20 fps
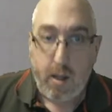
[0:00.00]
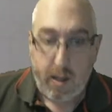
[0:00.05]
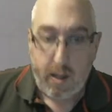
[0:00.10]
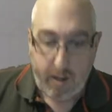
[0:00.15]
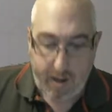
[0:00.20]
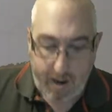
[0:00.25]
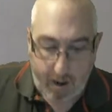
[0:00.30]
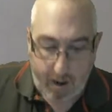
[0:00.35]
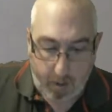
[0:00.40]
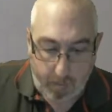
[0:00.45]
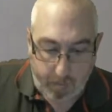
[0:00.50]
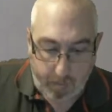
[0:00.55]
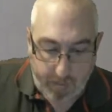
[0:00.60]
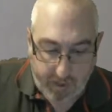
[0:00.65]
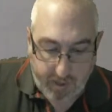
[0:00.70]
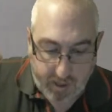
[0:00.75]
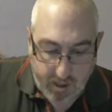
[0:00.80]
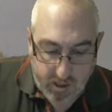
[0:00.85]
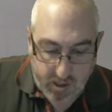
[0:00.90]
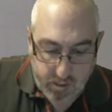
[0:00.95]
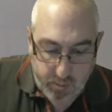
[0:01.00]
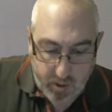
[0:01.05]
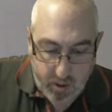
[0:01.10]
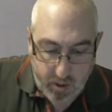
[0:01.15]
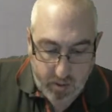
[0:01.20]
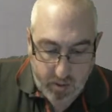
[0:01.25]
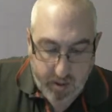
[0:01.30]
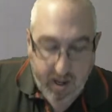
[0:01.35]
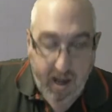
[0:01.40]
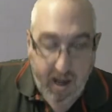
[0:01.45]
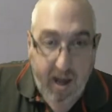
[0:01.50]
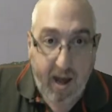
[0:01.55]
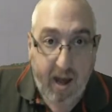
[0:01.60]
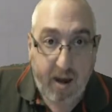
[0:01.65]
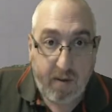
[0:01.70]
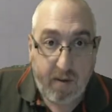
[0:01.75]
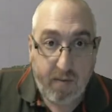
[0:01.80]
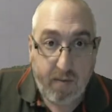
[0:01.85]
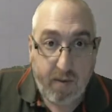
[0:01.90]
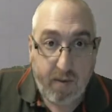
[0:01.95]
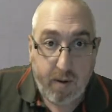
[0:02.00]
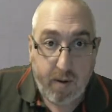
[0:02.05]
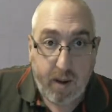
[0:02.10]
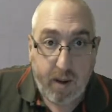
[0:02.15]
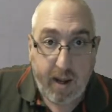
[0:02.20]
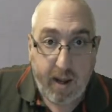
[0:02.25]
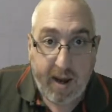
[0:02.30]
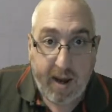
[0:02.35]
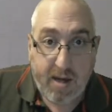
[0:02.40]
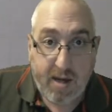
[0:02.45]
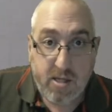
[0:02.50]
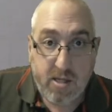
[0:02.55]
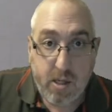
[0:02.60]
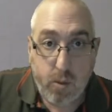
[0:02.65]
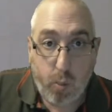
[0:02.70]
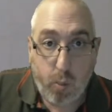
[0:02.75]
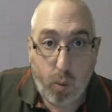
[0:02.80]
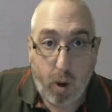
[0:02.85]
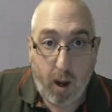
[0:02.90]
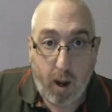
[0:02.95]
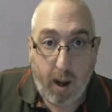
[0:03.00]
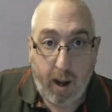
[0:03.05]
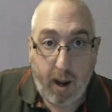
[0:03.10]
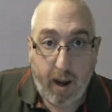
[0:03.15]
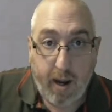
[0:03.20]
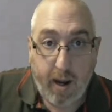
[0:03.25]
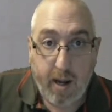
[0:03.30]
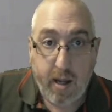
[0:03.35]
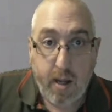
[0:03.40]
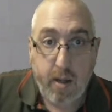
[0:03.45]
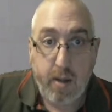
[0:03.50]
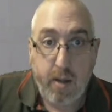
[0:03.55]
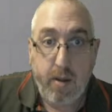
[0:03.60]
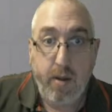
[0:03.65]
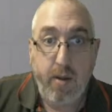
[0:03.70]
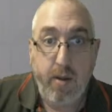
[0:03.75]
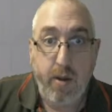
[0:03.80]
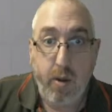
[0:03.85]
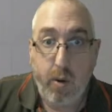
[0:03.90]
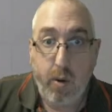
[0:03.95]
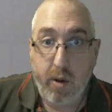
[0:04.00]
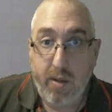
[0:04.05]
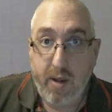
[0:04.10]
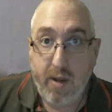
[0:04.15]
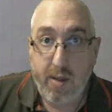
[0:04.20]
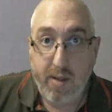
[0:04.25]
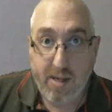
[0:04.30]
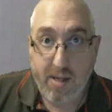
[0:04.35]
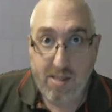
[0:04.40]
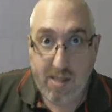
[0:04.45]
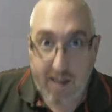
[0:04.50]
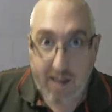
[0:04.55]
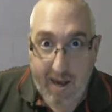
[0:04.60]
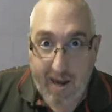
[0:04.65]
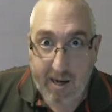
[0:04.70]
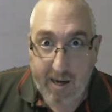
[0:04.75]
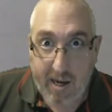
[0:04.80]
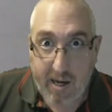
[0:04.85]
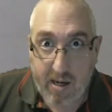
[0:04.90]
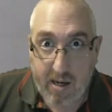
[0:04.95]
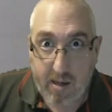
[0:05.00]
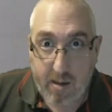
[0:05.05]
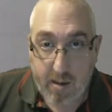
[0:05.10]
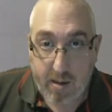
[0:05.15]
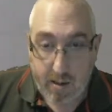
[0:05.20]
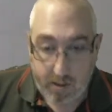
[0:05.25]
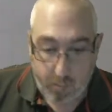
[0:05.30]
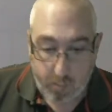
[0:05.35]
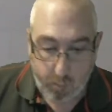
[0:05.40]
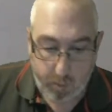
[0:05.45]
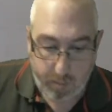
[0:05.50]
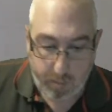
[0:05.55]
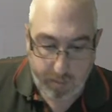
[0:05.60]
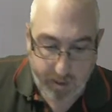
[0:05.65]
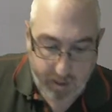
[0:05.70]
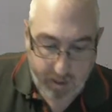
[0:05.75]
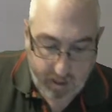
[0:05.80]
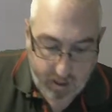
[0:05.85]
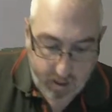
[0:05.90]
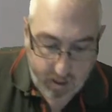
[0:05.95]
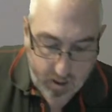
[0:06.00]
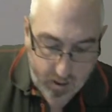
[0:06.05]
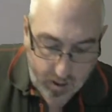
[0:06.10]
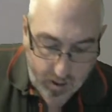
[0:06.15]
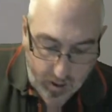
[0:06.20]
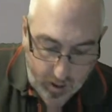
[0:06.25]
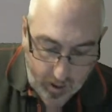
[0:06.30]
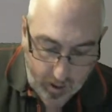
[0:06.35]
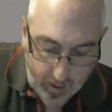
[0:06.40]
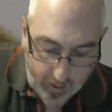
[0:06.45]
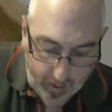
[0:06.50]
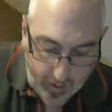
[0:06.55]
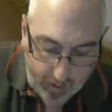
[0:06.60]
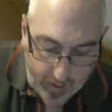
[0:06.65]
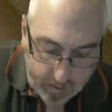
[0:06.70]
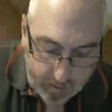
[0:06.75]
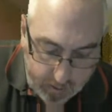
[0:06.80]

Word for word: Now, because we already have x and y, the only thing that's lacking would be r.